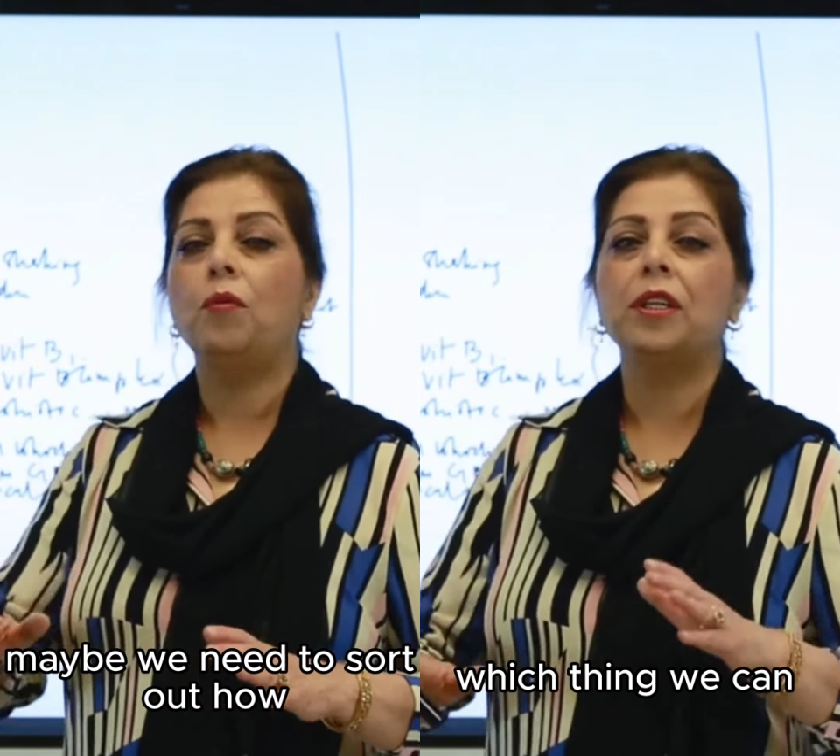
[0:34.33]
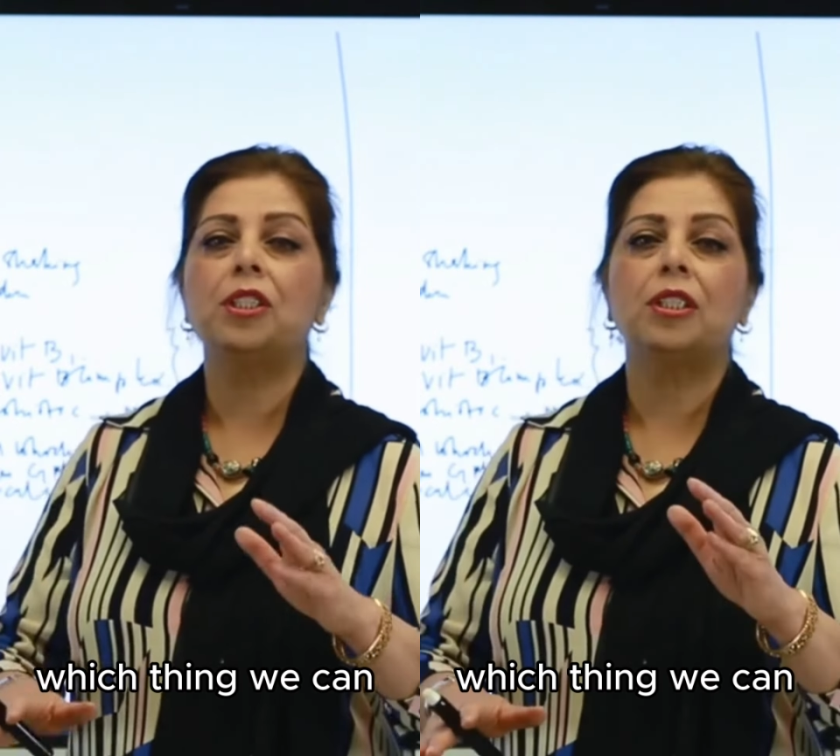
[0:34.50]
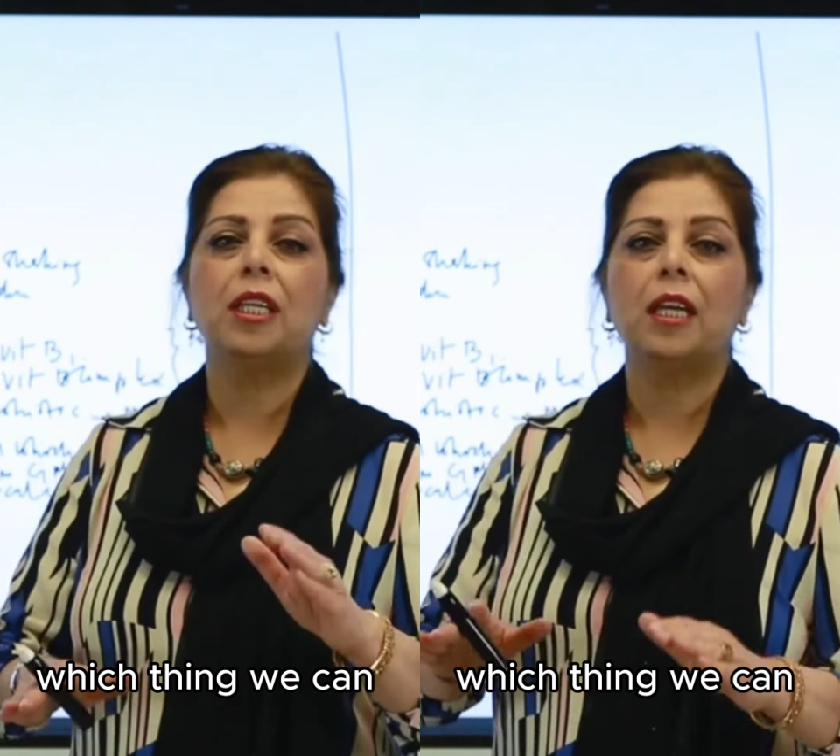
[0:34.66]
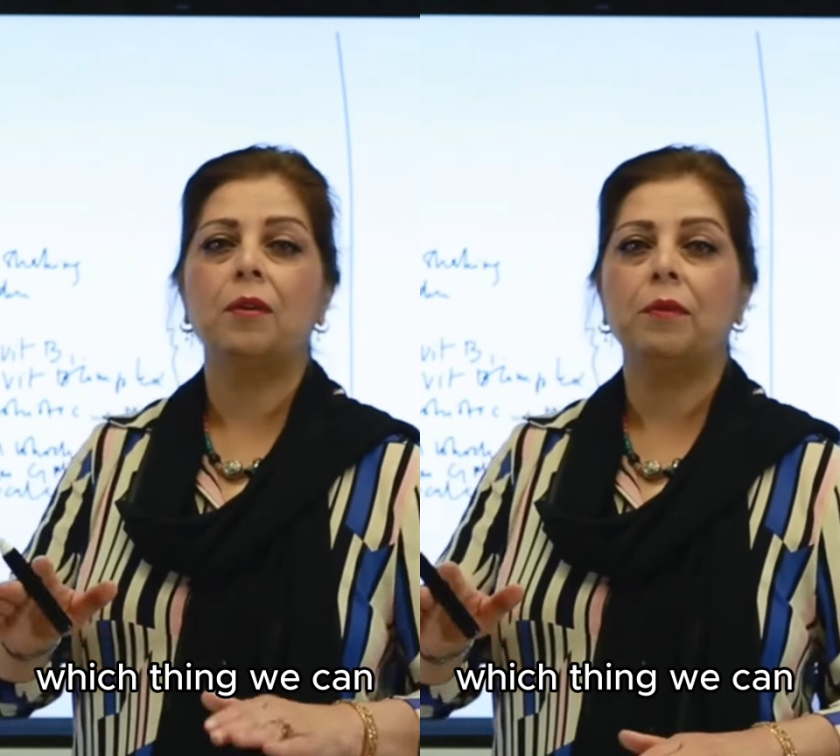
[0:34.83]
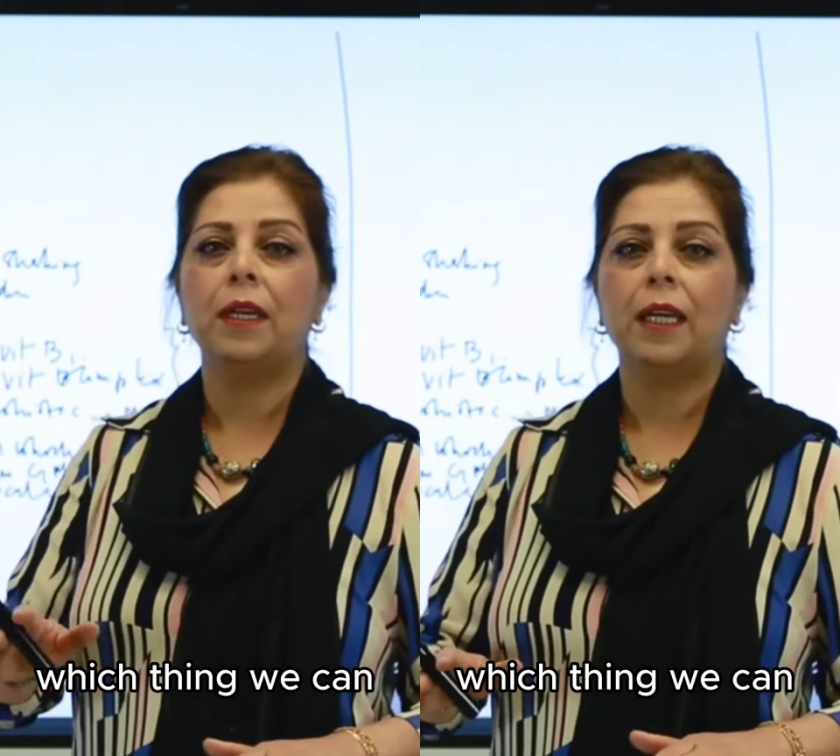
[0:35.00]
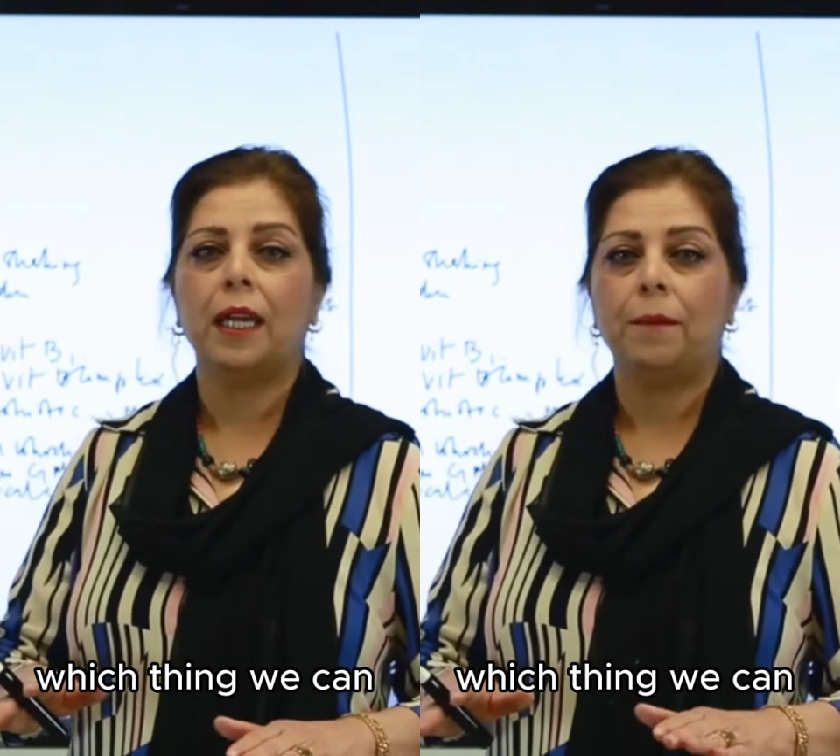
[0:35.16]
which thing
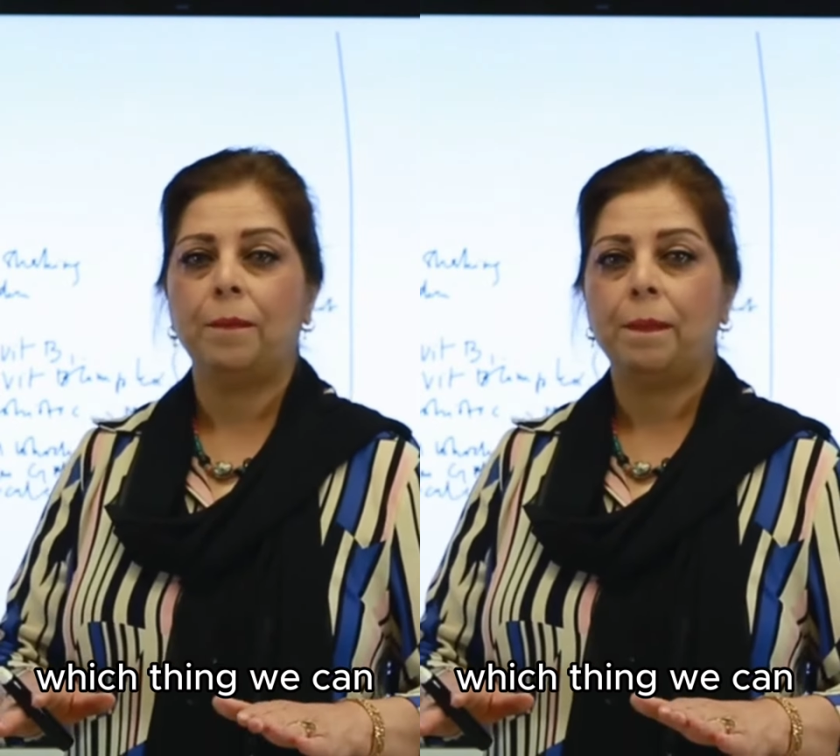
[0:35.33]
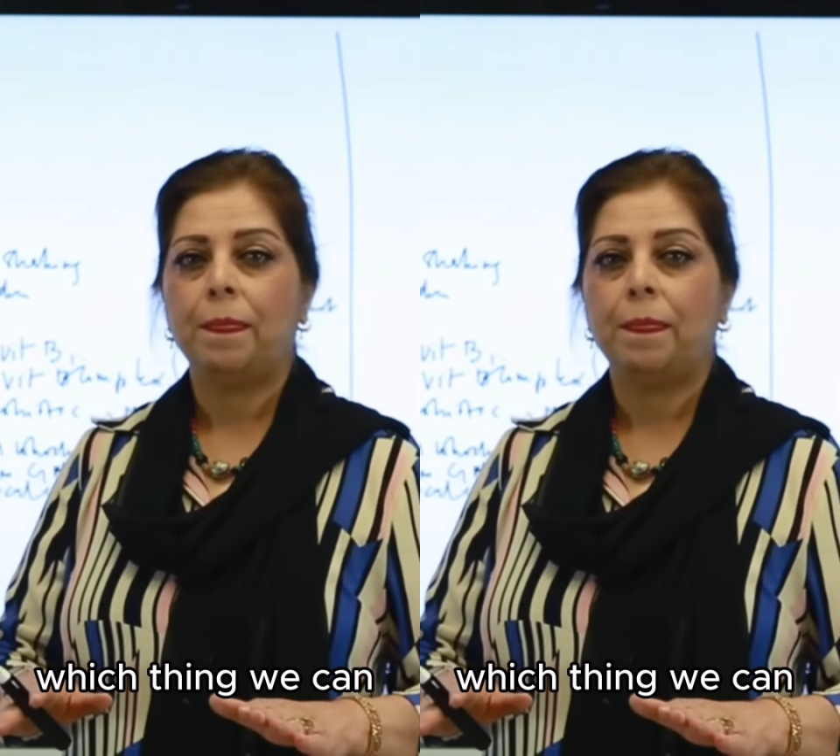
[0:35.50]
we can,